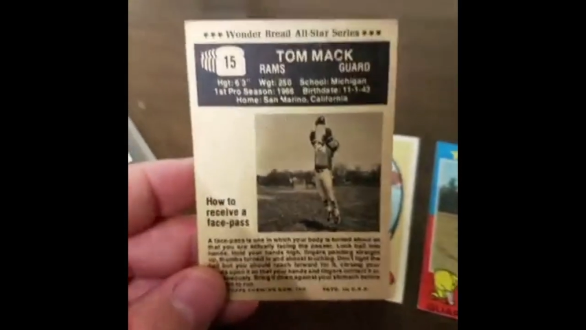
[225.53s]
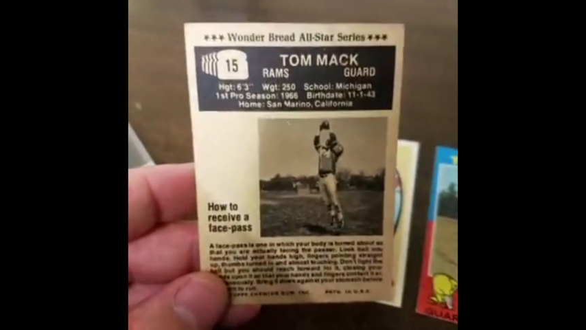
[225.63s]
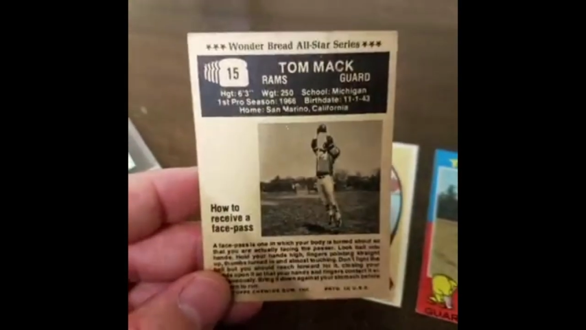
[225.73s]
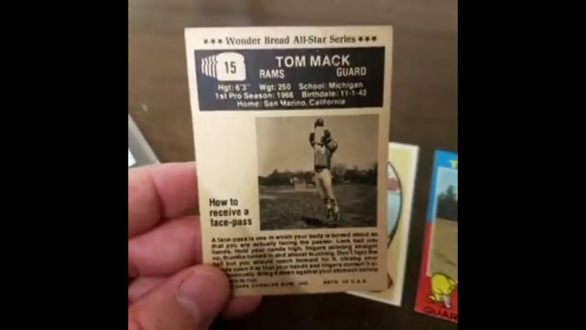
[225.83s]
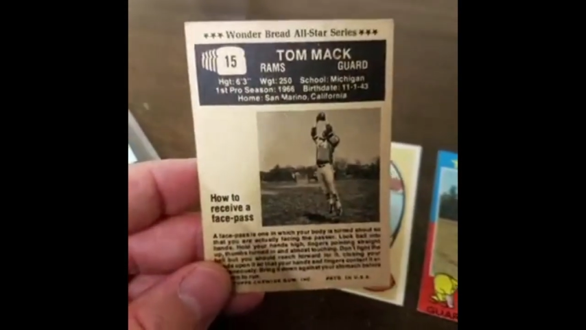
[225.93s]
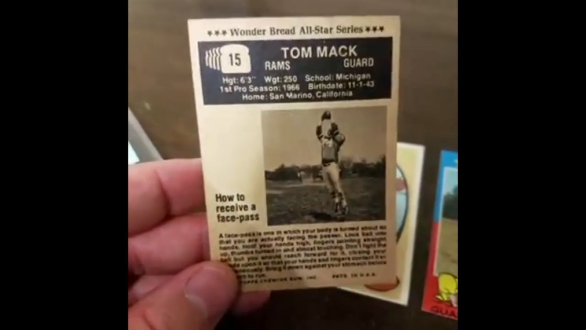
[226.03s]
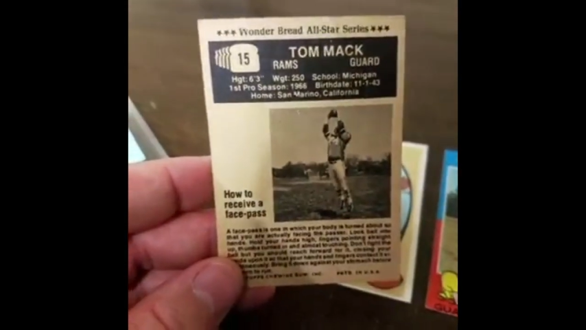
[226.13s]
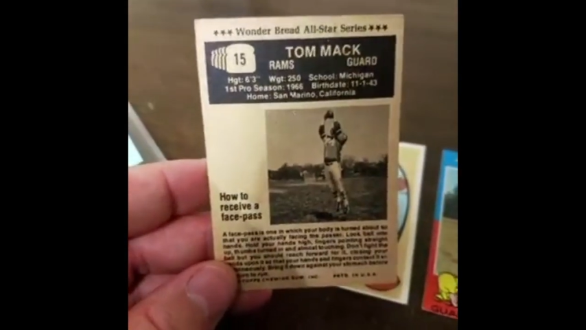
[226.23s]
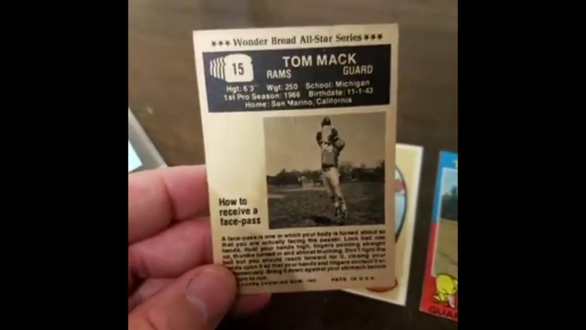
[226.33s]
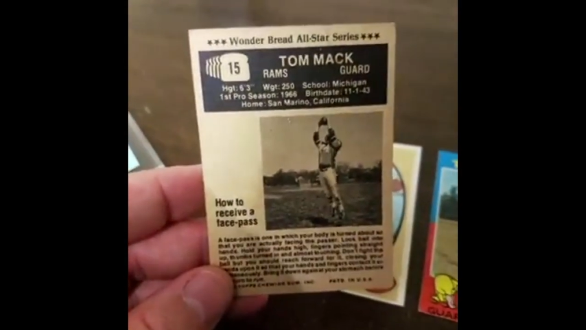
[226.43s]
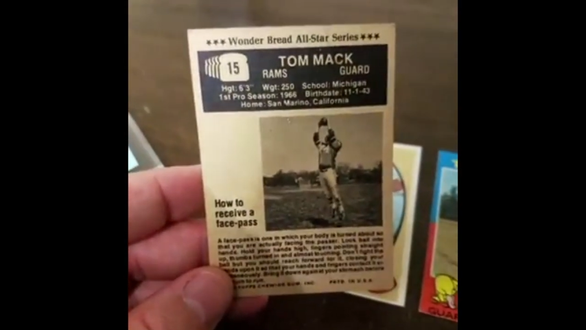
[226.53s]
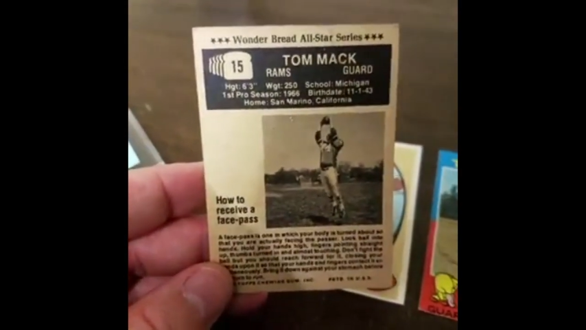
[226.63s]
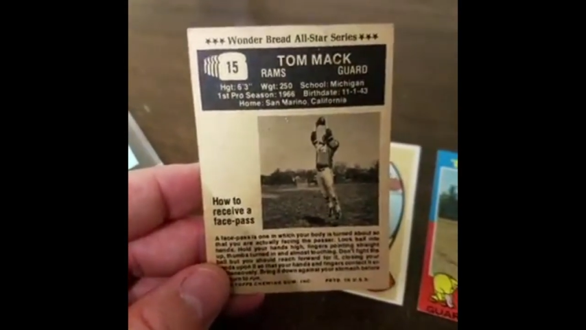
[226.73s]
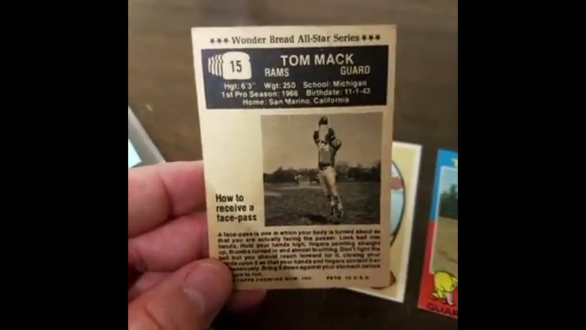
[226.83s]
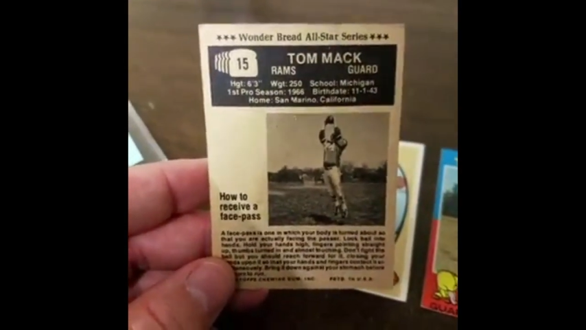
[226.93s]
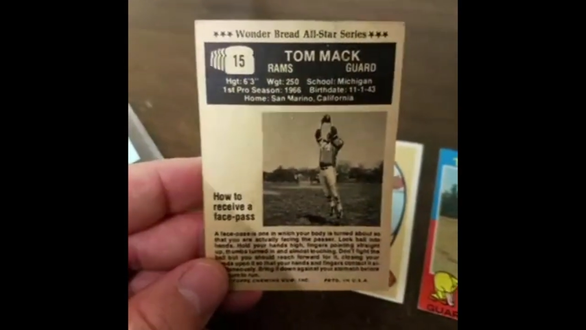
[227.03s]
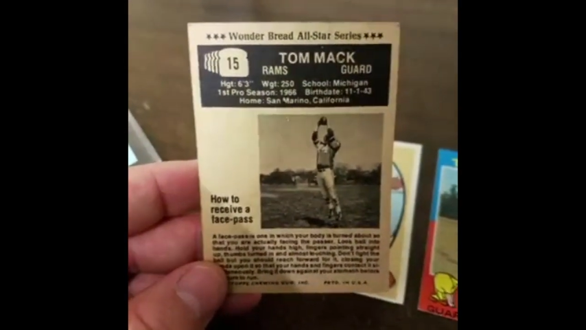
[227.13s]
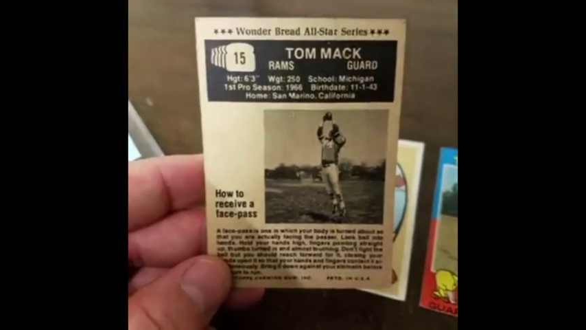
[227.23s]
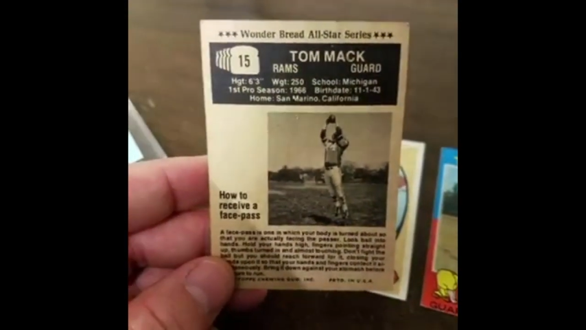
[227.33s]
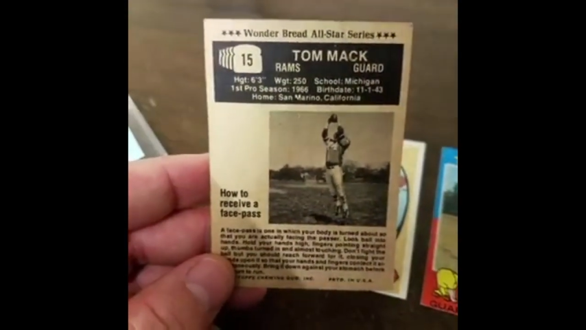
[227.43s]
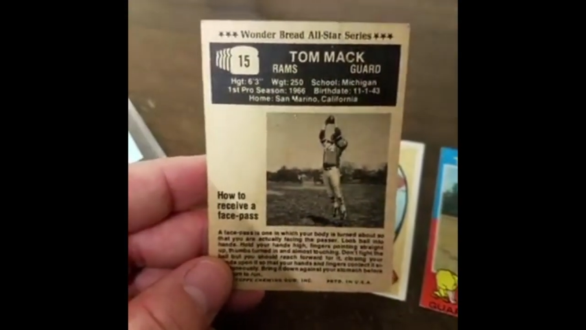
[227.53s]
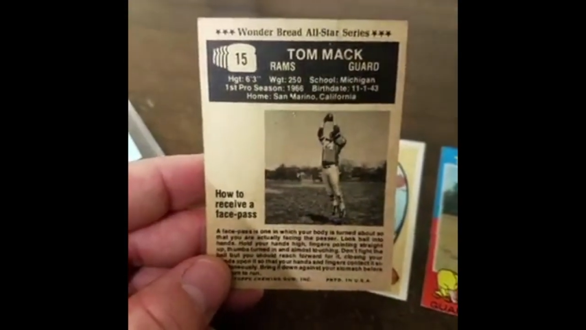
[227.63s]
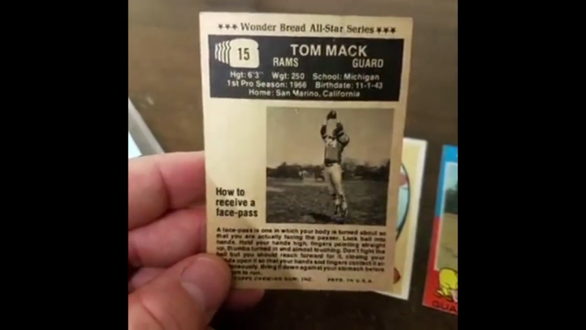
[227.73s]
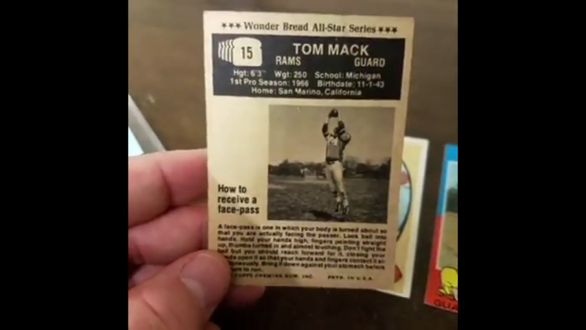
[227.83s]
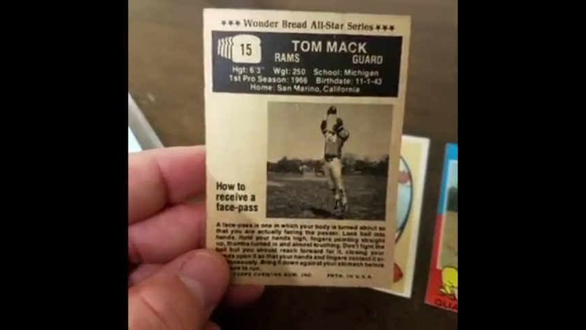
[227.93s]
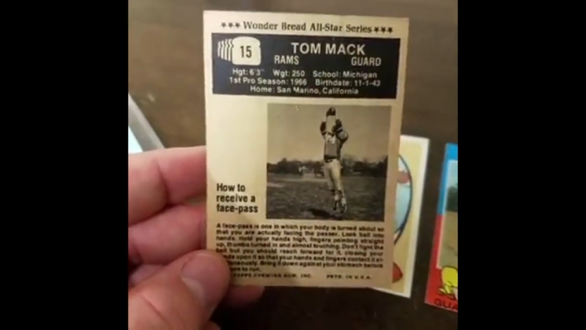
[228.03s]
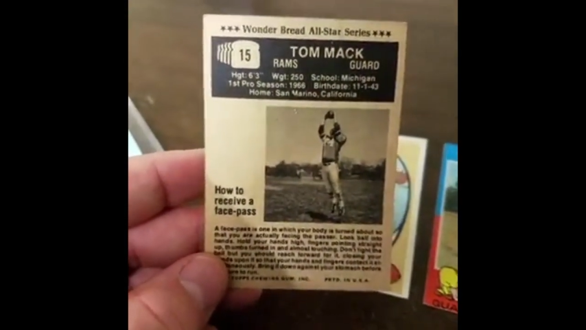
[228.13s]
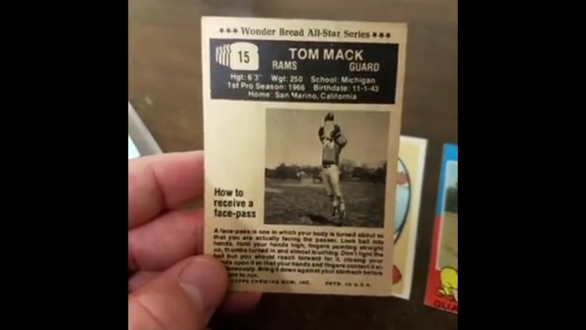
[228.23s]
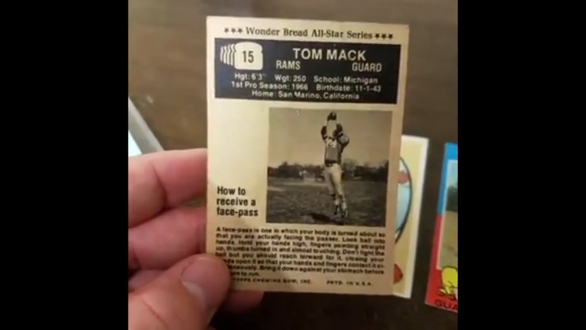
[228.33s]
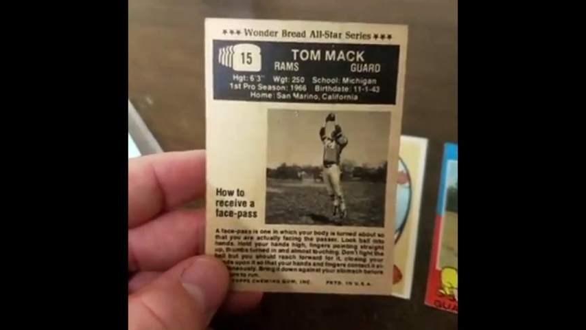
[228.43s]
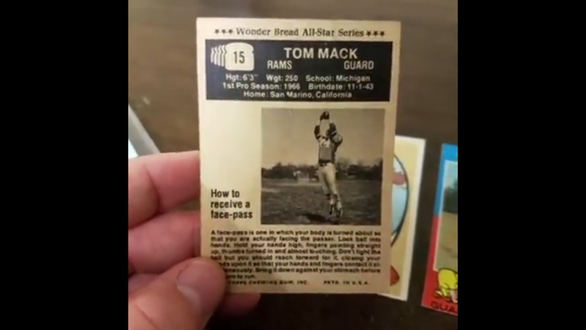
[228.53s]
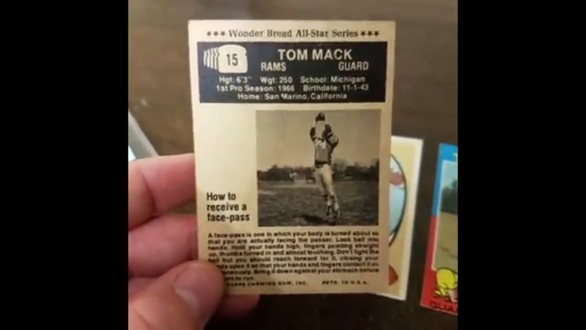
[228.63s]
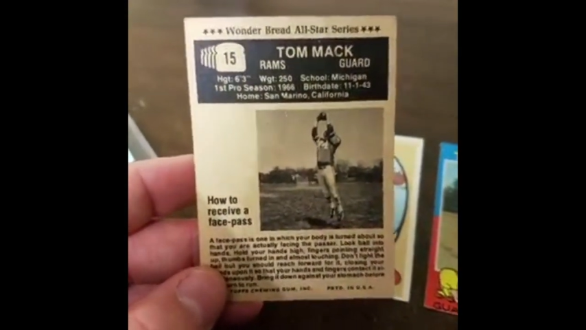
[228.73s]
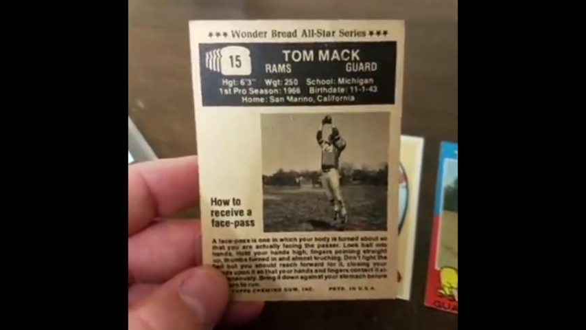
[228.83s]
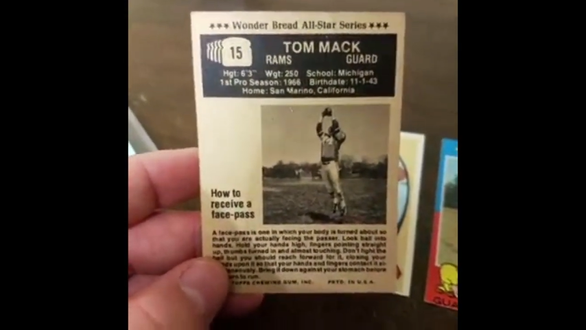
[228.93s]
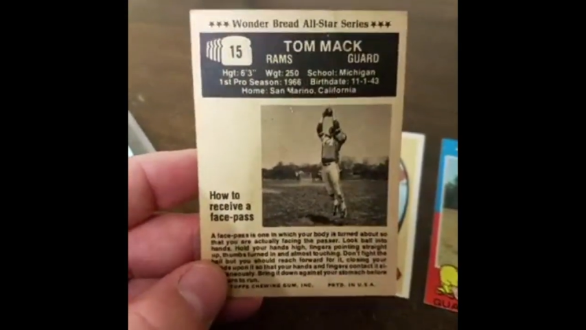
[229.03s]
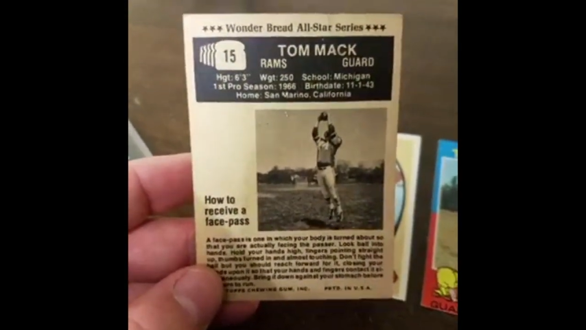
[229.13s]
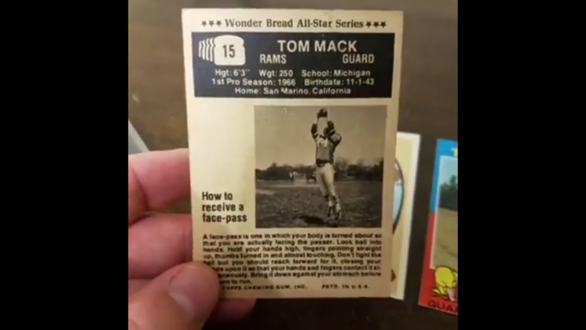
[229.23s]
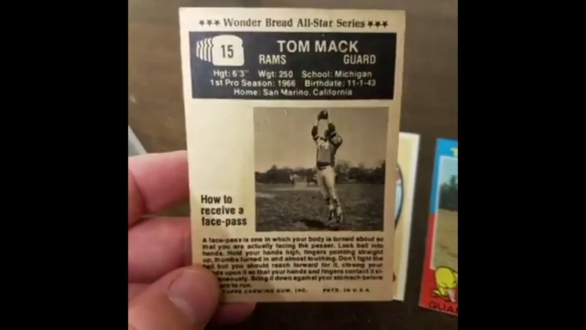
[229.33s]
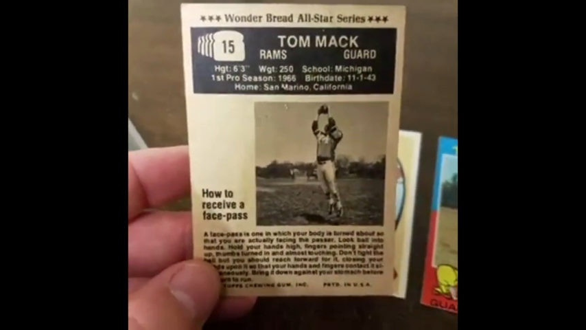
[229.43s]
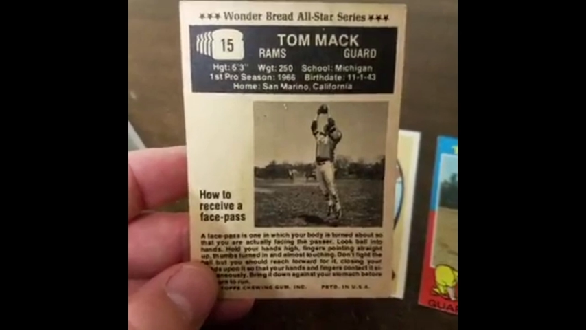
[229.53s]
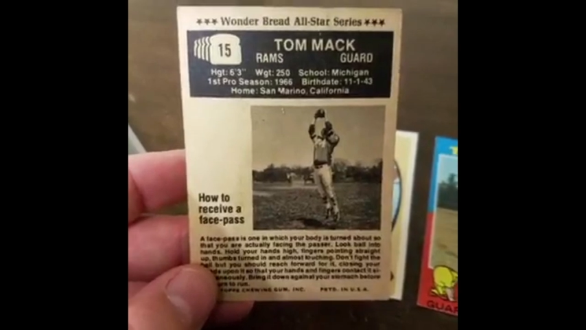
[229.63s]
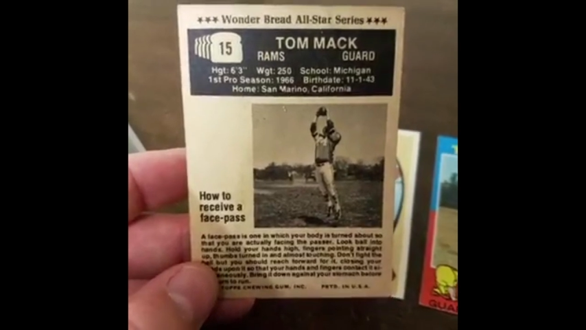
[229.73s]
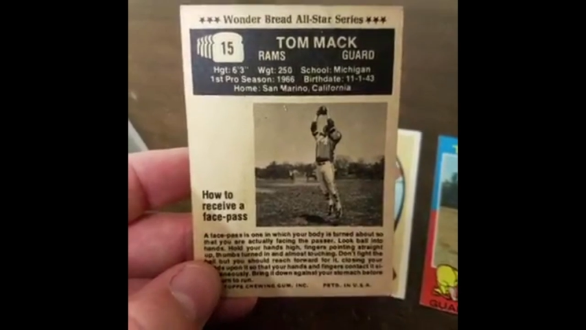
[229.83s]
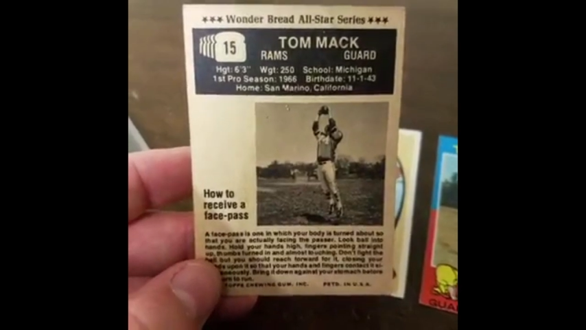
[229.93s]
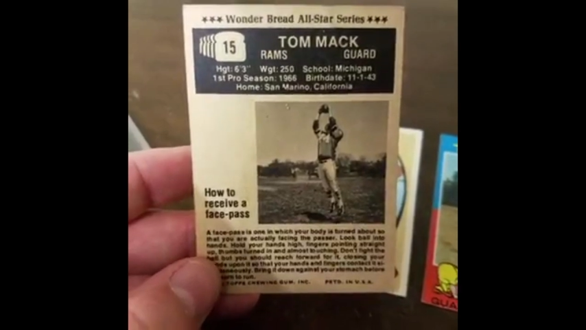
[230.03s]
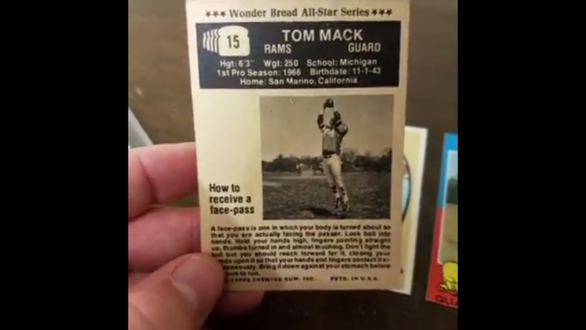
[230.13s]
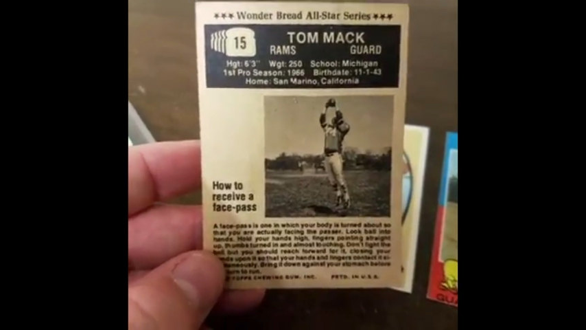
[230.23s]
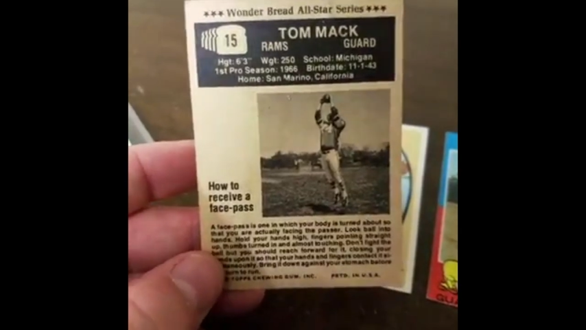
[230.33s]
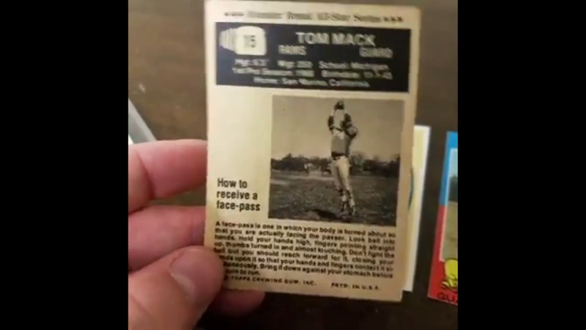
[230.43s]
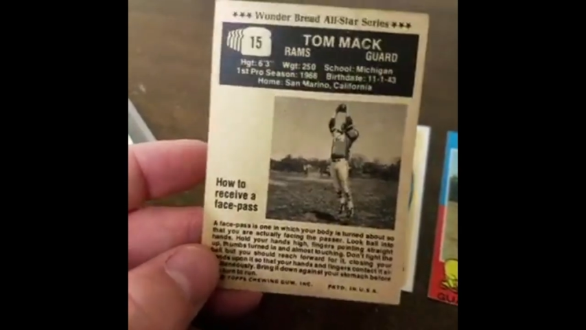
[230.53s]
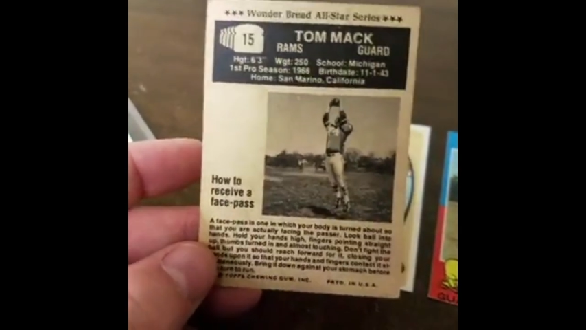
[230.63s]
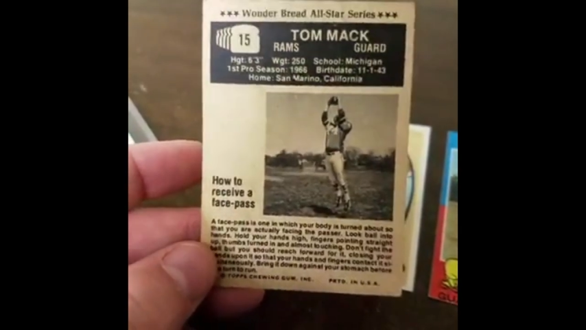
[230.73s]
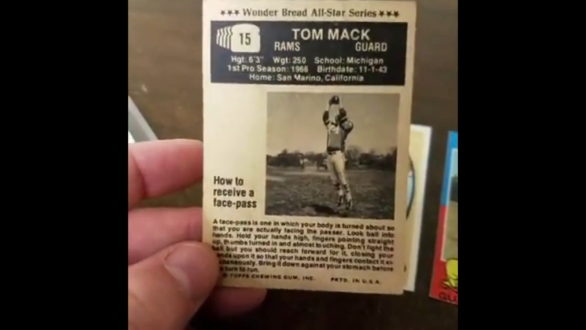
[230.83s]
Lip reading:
No face is visible, so there are no lips to read.